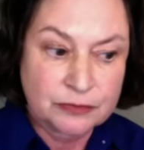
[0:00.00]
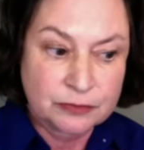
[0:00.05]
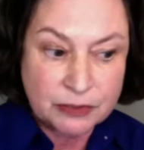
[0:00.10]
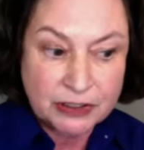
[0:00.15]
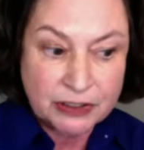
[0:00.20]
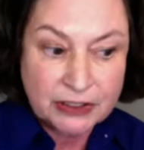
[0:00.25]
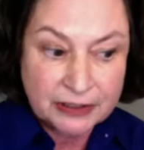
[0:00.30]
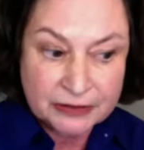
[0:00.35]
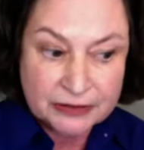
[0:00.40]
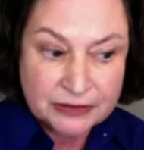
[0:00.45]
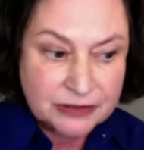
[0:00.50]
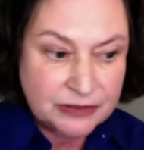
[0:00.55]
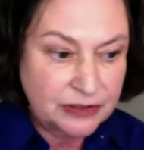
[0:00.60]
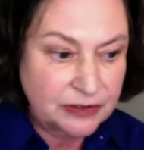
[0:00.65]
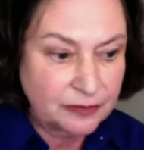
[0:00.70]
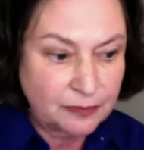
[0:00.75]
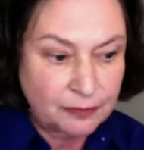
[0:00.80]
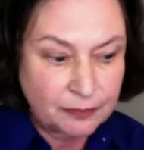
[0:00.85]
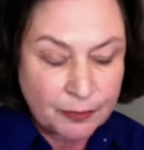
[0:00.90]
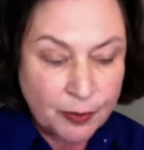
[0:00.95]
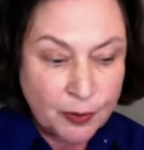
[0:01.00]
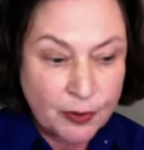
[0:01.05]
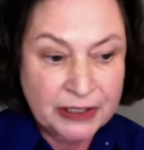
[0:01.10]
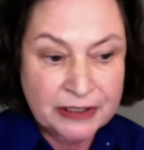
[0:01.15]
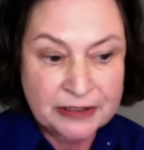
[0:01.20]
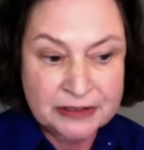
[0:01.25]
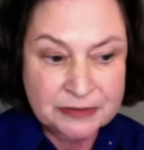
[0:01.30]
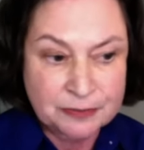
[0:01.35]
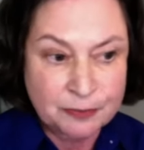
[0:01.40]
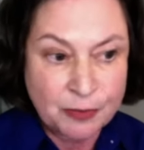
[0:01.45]
kids,
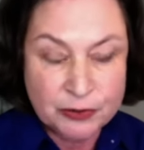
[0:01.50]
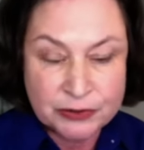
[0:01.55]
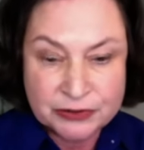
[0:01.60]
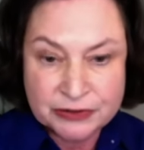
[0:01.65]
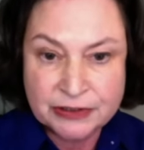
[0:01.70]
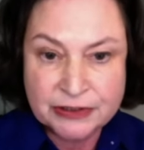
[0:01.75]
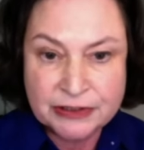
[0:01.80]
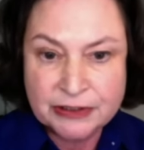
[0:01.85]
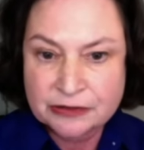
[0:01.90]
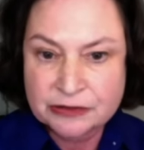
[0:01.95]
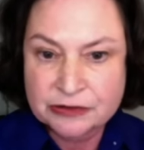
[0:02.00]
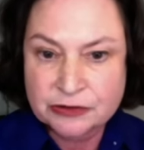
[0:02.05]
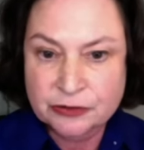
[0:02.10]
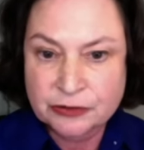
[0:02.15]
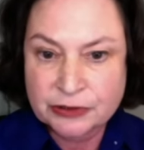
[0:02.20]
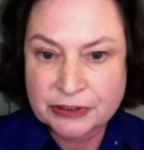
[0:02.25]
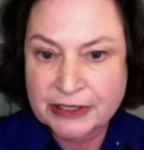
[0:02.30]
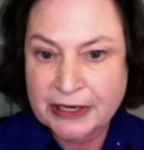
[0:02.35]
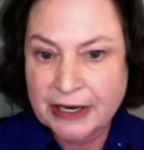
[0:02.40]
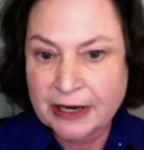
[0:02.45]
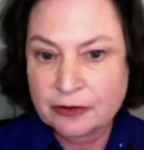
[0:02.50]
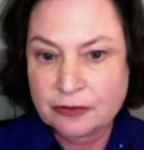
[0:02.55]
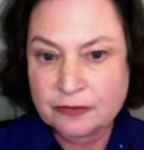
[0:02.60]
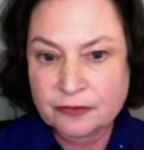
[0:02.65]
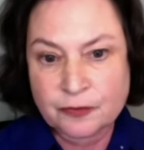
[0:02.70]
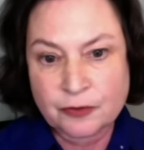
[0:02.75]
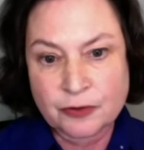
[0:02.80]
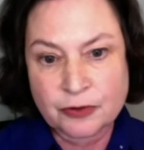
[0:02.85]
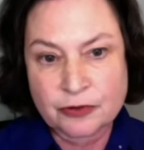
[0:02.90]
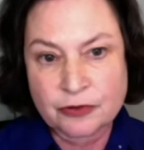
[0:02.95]
boys mostly, turning out
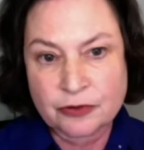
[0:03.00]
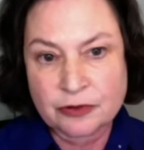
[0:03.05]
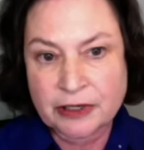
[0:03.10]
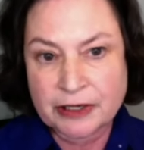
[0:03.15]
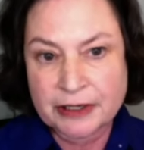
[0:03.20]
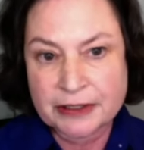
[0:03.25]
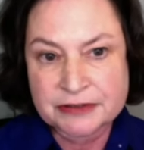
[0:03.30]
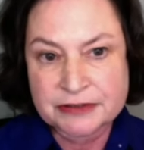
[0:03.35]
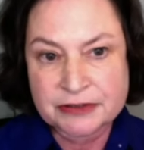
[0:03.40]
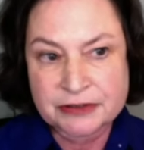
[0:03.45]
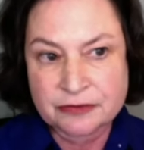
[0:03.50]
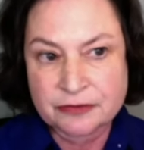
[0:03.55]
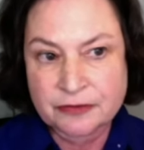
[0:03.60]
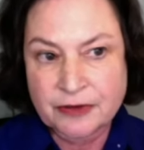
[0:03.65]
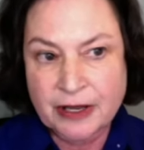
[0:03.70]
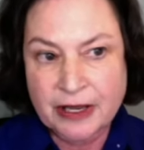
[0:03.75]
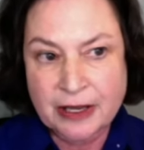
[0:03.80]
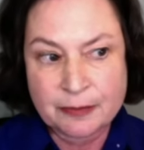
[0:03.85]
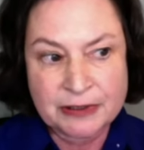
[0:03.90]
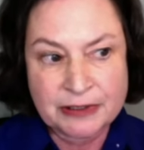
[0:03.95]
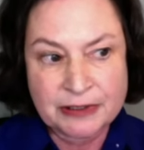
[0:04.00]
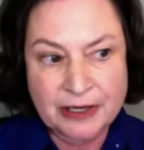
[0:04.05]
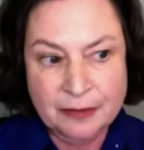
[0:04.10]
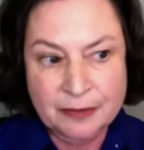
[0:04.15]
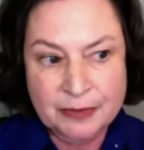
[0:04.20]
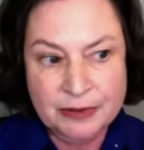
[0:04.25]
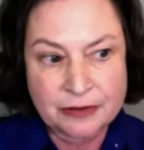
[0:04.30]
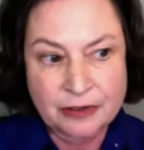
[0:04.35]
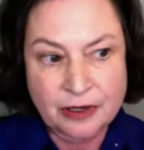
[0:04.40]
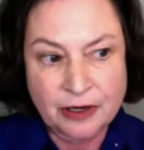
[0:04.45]
for the likes of
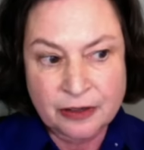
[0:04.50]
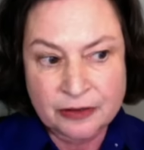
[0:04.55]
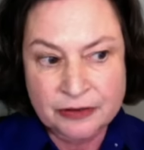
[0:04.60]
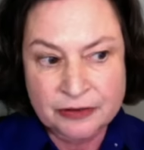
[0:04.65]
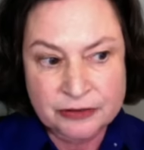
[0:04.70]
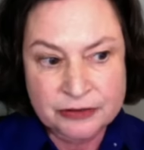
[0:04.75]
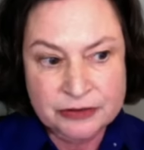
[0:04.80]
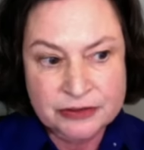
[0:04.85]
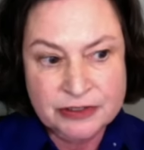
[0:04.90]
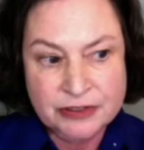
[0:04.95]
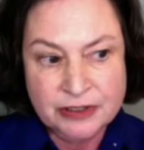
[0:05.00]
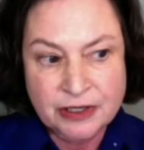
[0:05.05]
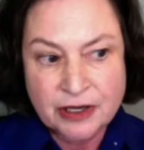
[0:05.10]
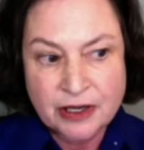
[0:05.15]
Eminem and others,